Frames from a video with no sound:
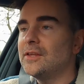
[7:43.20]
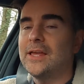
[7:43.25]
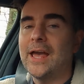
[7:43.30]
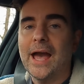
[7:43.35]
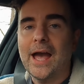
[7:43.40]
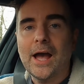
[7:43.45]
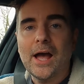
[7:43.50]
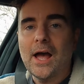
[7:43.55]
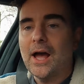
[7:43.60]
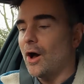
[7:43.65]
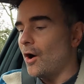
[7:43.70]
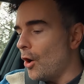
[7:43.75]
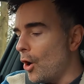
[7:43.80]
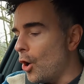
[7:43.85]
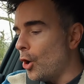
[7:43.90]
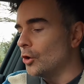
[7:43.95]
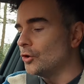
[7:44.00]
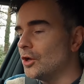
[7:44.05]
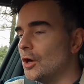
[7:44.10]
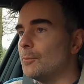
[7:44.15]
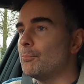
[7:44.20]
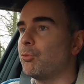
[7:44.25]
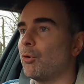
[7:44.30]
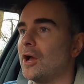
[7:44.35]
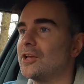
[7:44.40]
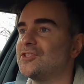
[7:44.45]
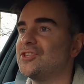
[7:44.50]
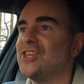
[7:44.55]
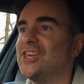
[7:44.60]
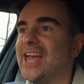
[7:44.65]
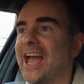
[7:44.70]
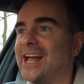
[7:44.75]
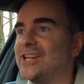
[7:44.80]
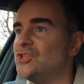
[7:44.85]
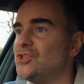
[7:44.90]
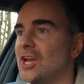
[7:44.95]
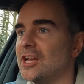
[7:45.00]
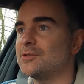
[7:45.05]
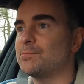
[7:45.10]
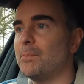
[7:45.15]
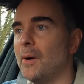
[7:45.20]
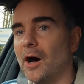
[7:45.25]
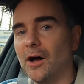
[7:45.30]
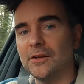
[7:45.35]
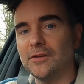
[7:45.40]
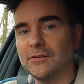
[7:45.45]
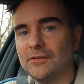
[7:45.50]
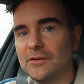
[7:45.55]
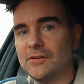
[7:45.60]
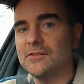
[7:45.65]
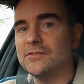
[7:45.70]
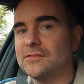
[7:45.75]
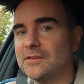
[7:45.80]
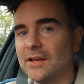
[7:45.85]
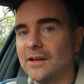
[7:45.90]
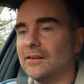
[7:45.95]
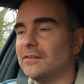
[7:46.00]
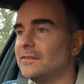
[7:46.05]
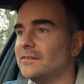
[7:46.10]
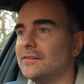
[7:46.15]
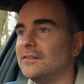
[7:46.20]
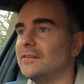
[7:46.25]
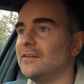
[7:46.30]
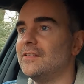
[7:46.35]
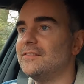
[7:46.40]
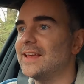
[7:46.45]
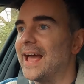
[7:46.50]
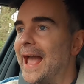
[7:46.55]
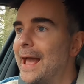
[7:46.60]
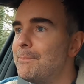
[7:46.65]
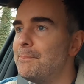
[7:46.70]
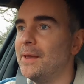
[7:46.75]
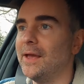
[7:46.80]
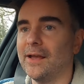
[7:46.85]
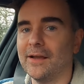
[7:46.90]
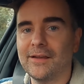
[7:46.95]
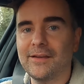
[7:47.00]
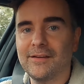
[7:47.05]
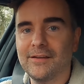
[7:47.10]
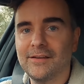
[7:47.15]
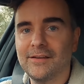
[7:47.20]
get on and press the NGS button, because it's epic.